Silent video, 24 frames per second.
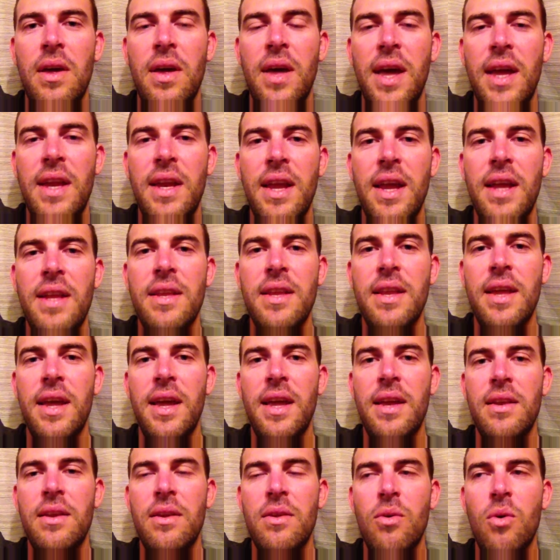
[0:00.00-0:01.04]

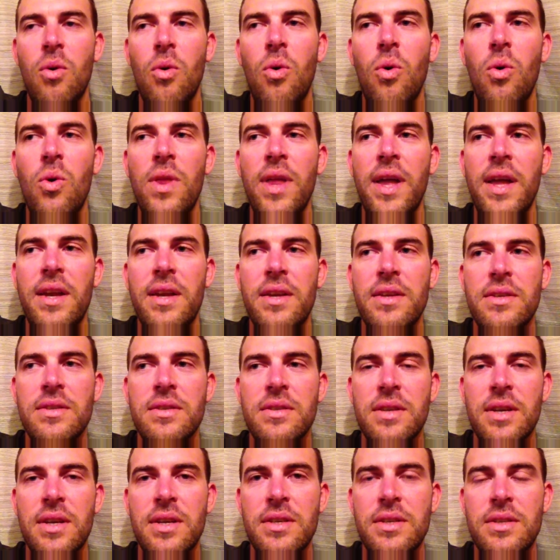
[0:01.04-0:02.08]
And all that
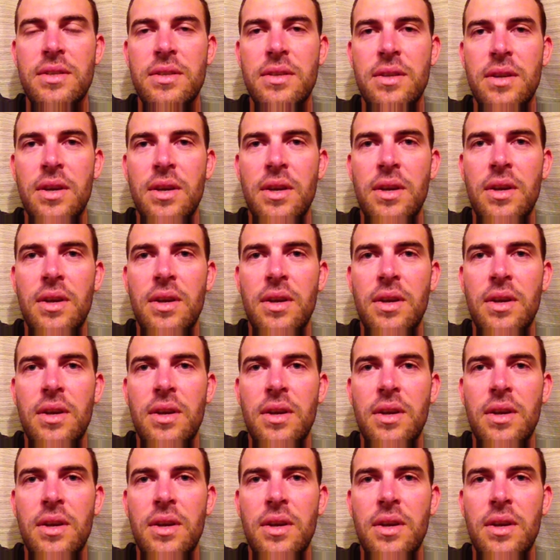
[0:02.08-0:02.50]
is